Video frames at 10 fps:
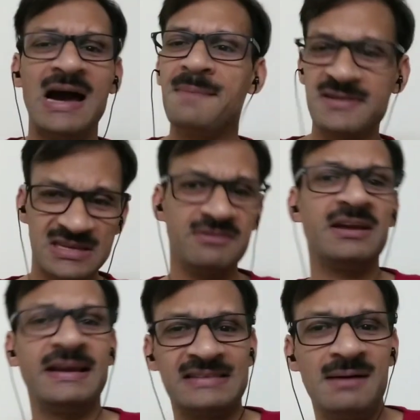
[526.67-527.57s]
I am just giving
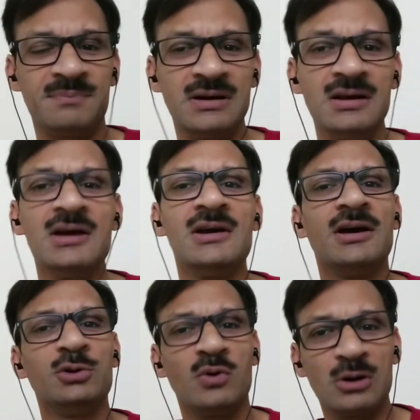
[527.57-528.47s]
an example.
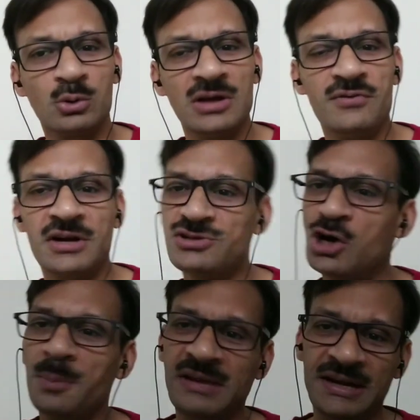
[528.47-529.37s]
You are looking for a
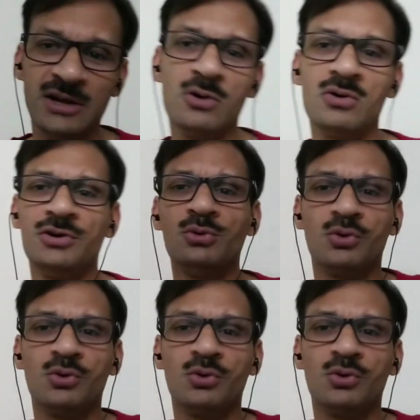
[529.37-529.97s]
job in Indigo,